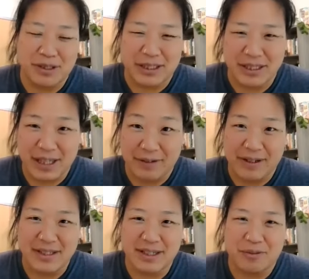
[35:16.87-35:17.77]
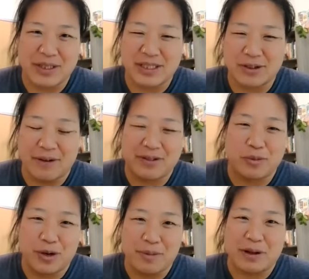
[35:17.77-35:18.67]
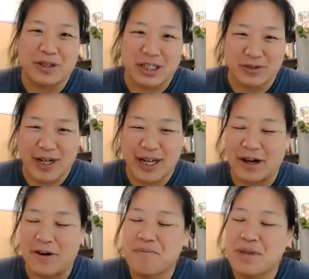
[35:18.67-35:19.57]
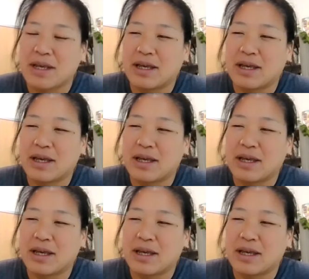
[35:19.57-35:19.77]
is going to save us and we just don't have to worry about things right now.